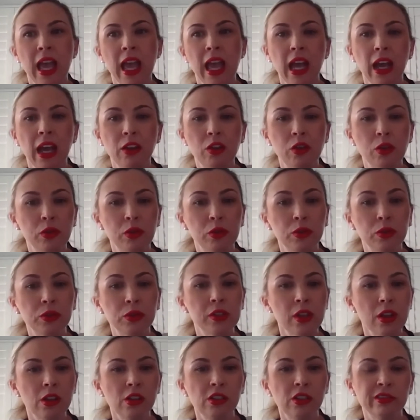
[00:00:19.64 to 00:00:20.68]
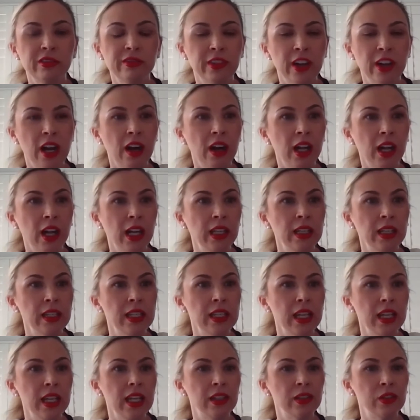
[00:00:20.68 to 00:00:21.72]
And also you'll find
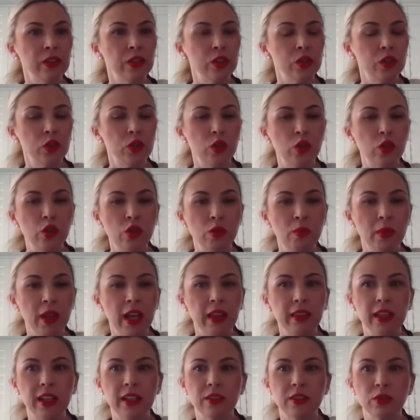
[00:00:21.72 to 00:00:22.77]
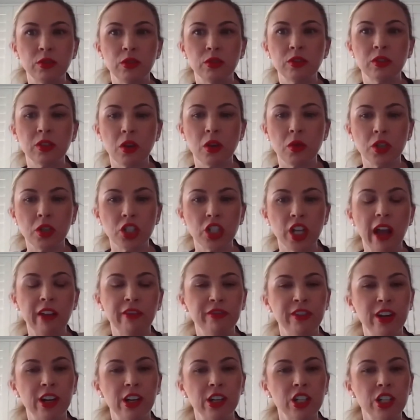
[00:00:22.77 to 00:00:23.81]
in Zoom that there's also a chat
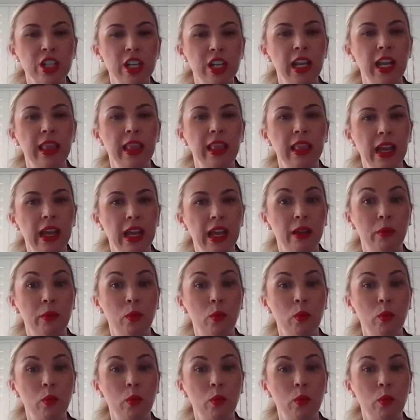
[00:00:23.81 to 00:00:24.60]
function in there.